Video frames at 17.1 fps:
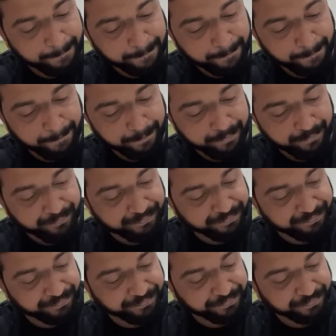
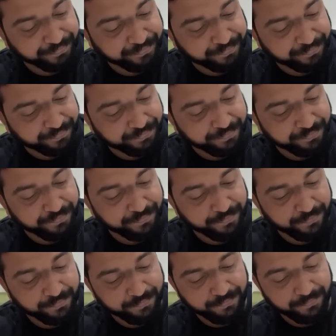
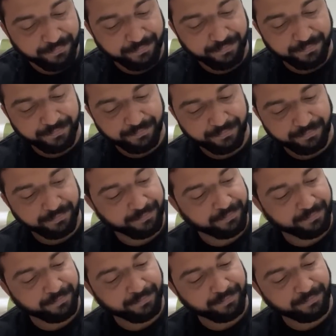
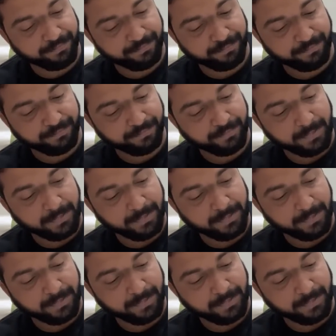(silence)